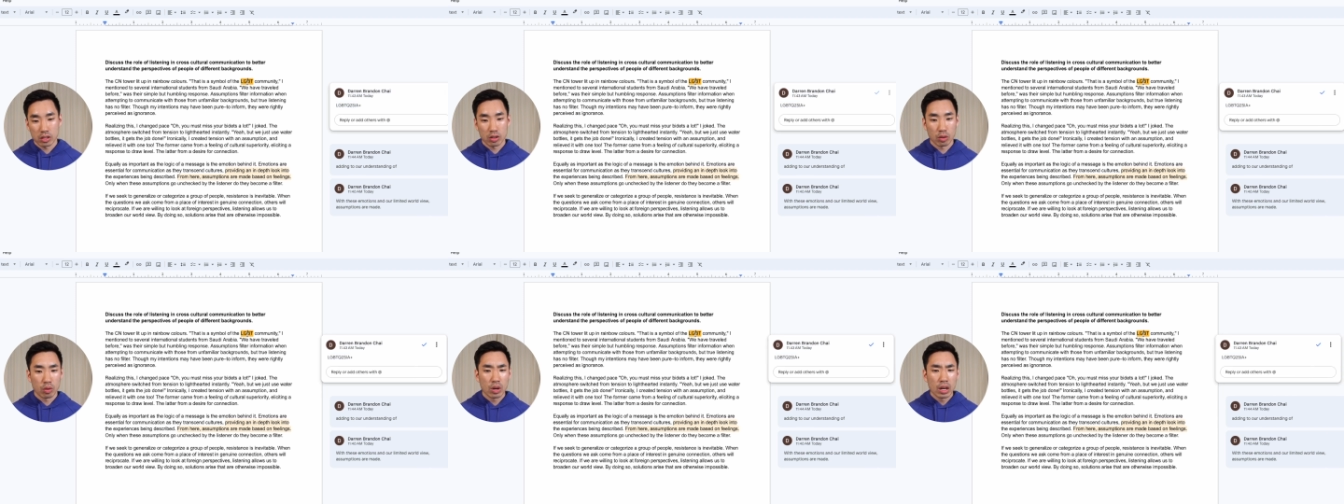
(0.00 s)

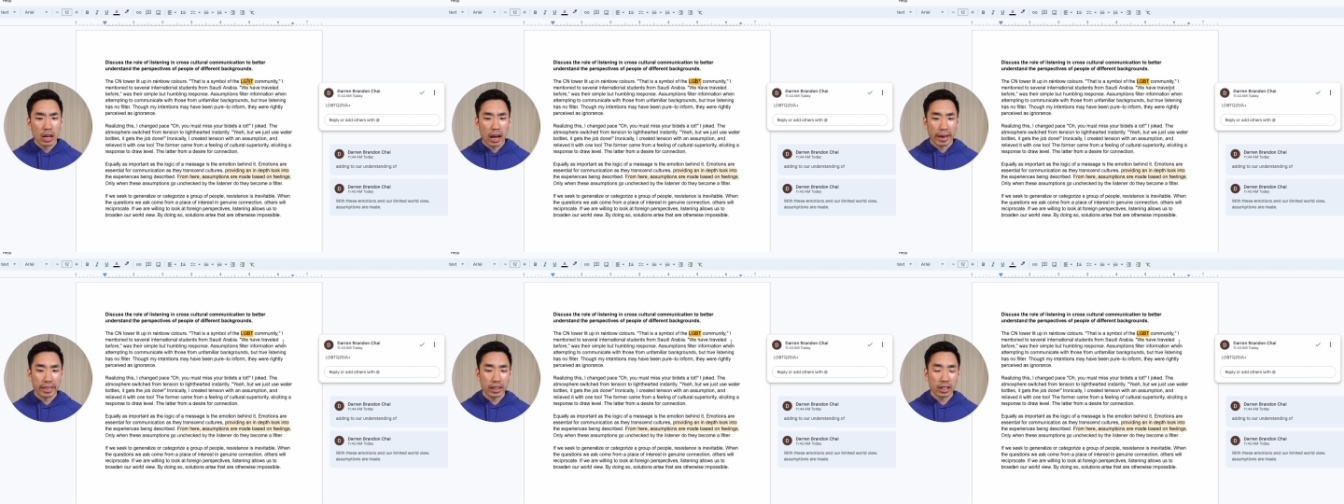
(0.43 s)
So
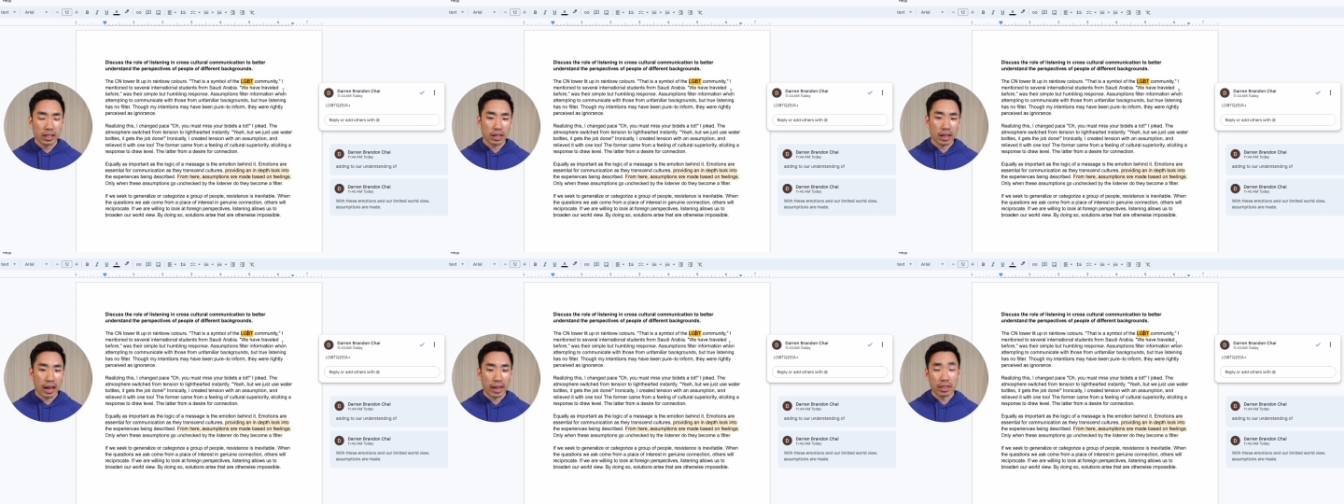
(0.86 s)
I
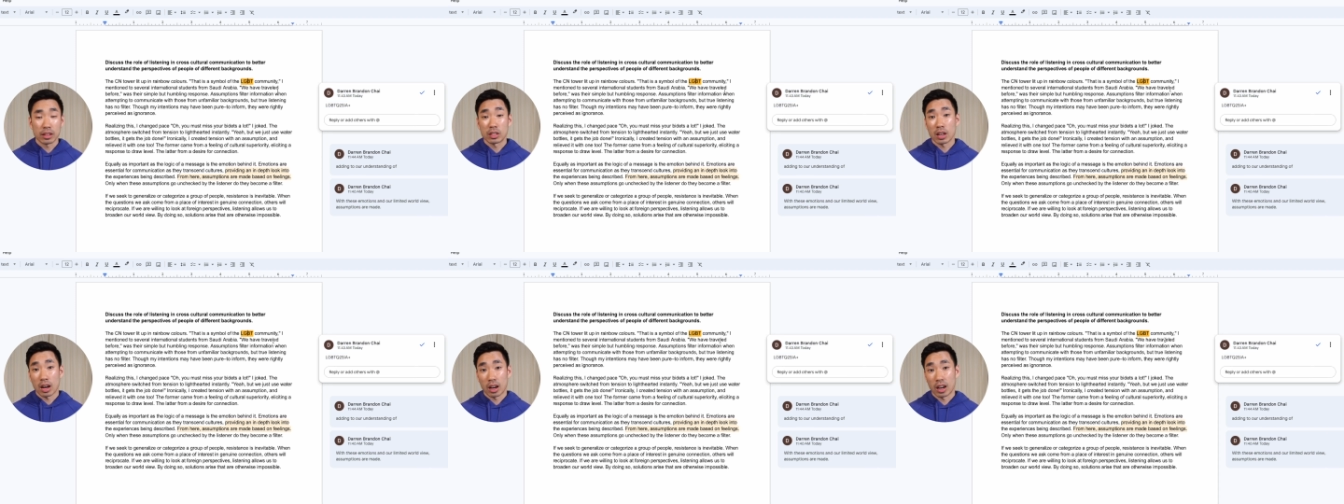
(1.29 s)
think at the
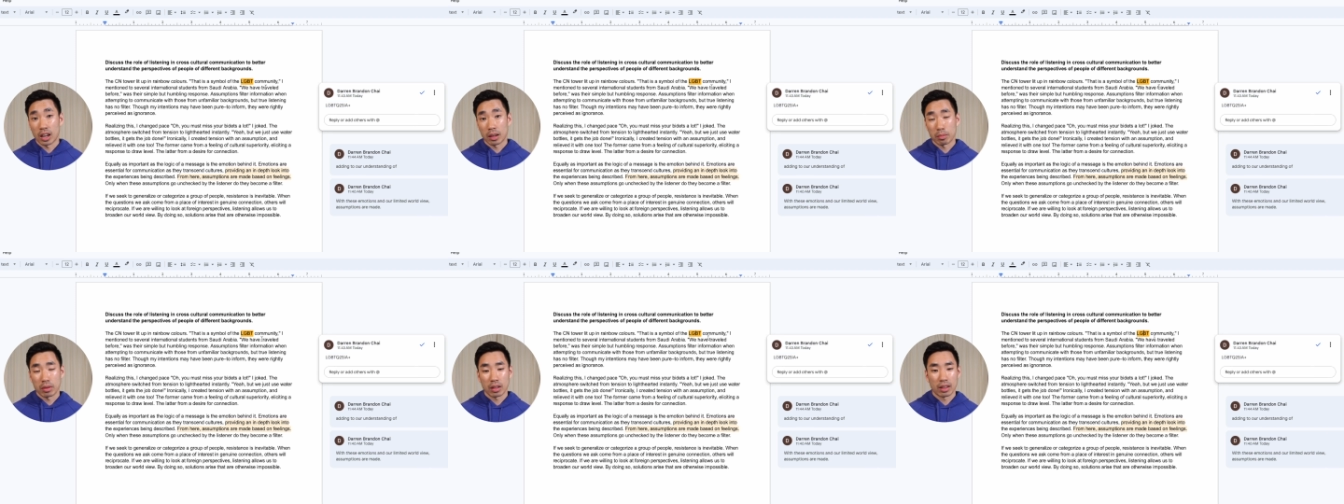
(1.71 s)

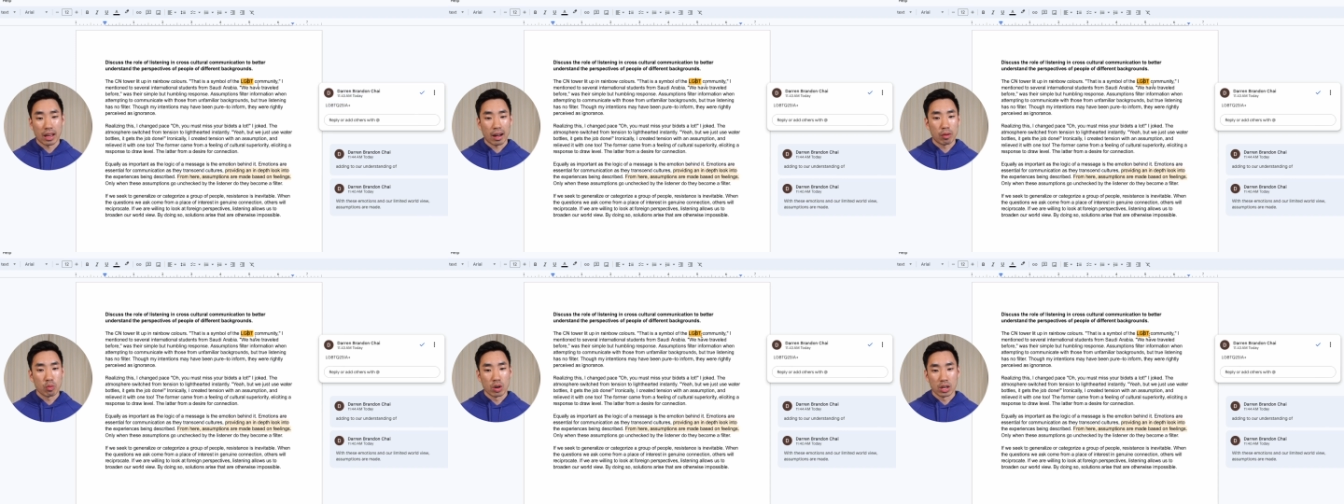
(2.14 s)
time
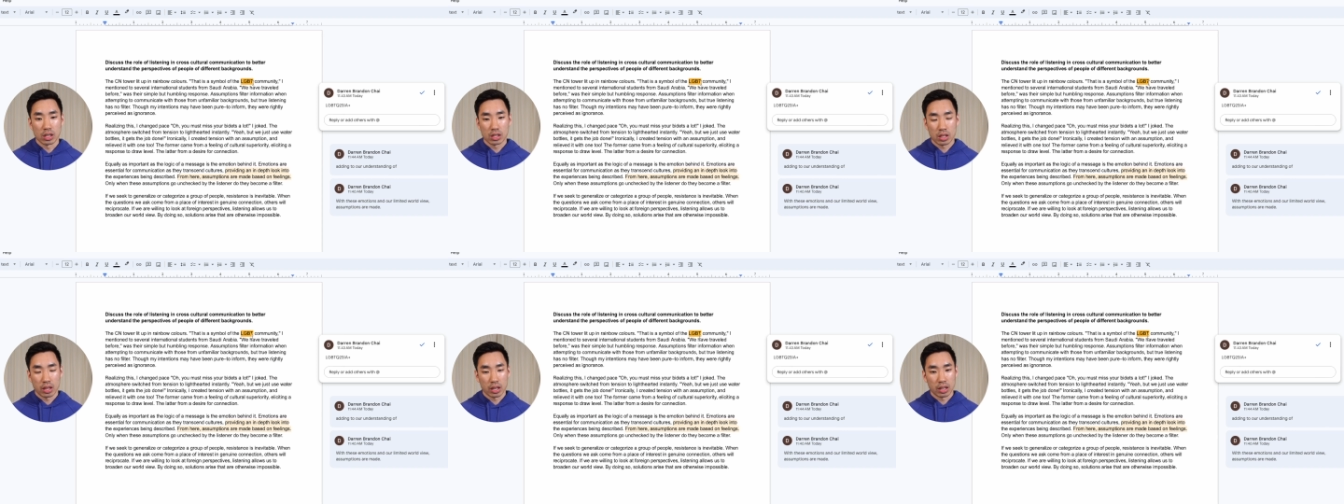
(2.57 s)
that
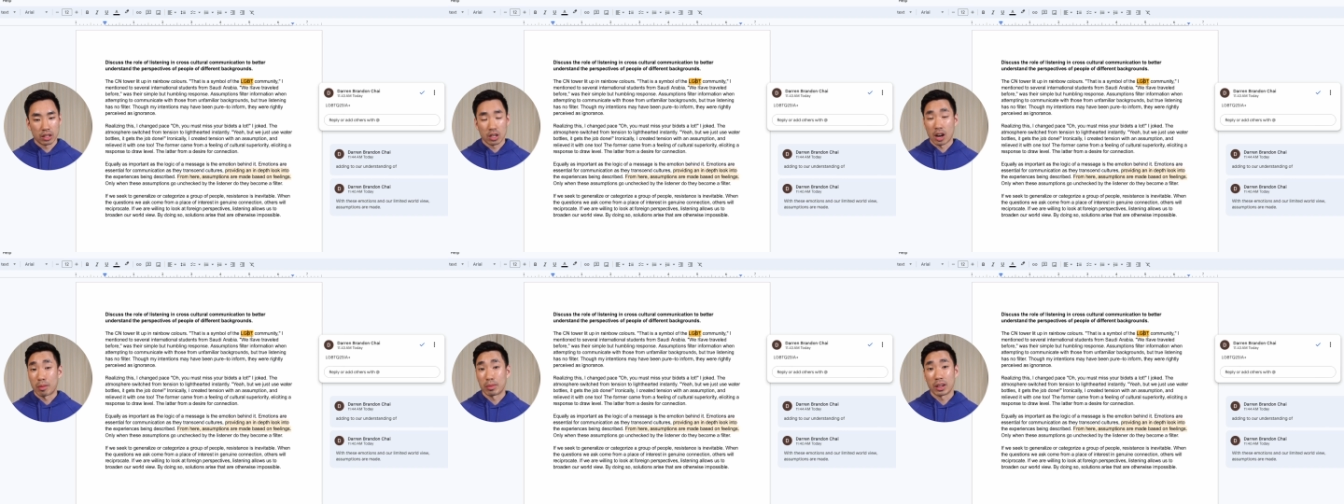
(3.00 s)
was the
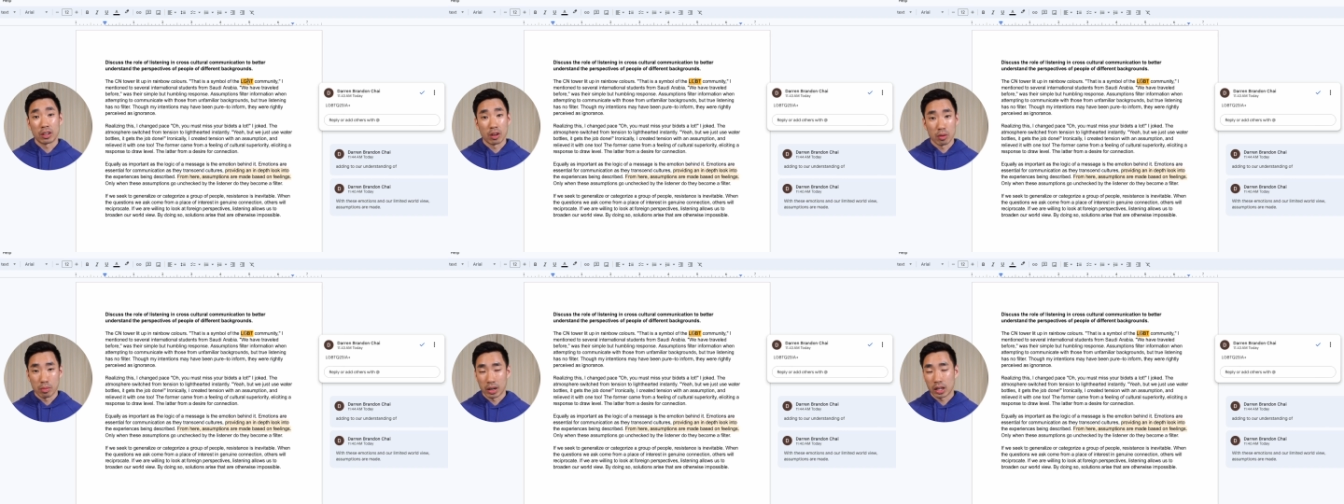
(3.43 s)
dominant
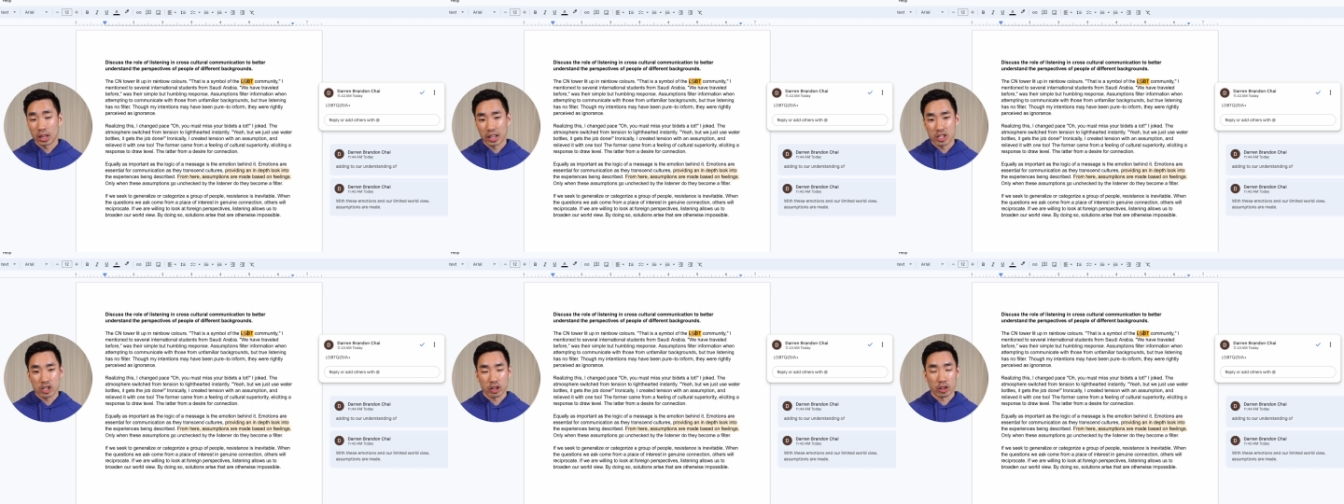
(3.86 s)

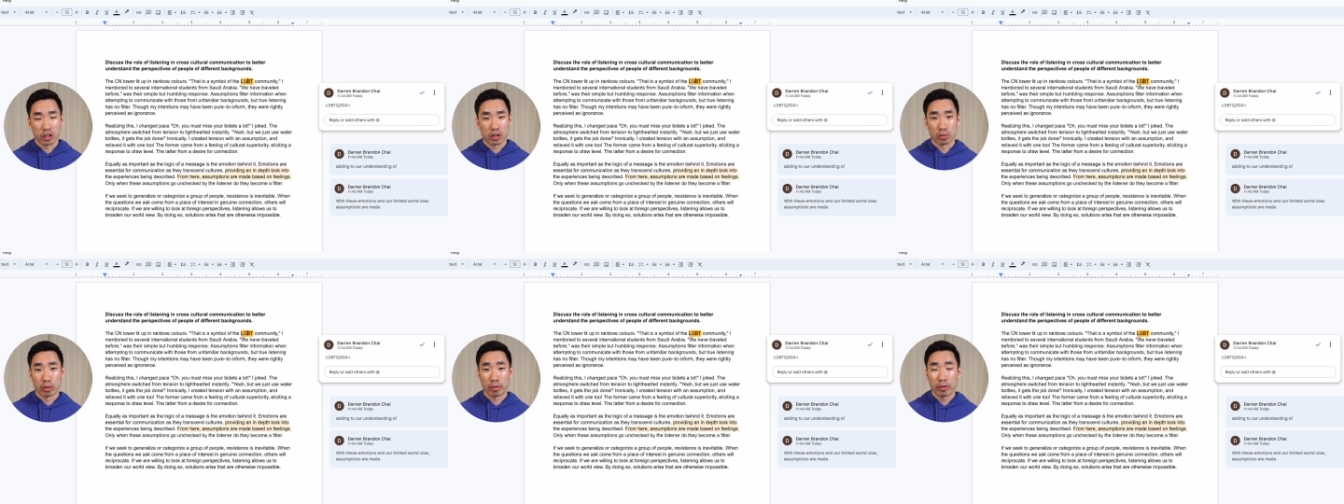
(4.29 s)
nomenclature
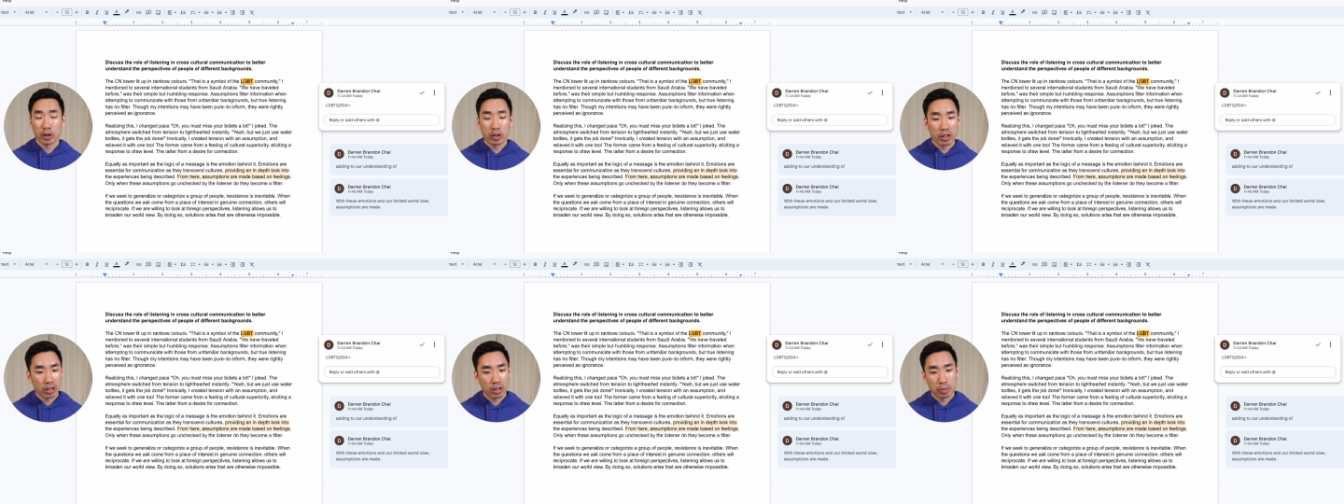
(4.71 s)
to refer
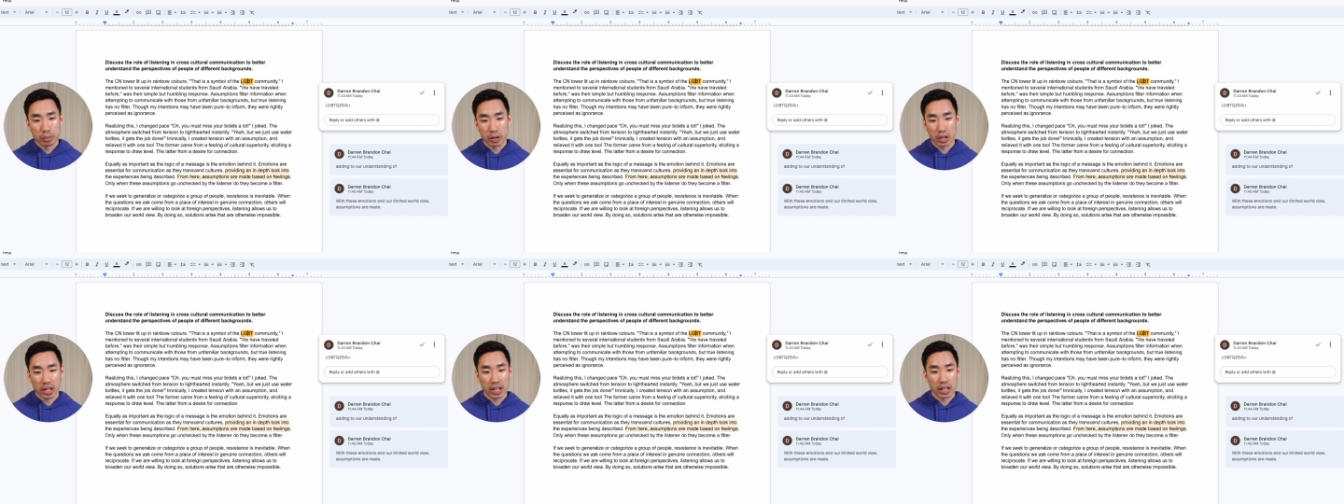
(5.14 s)
to the
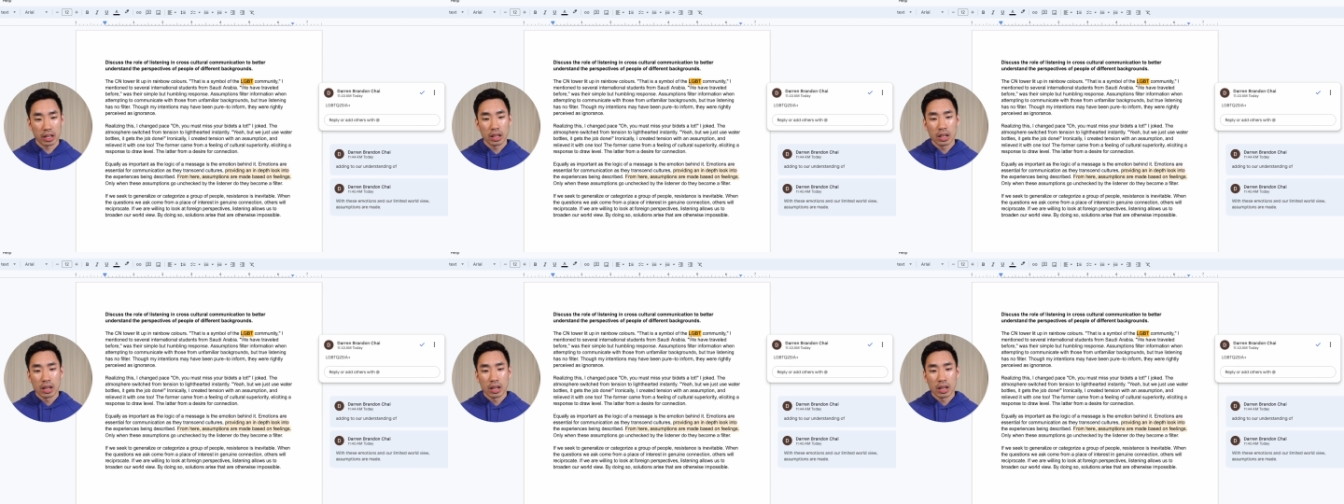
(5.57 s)
community,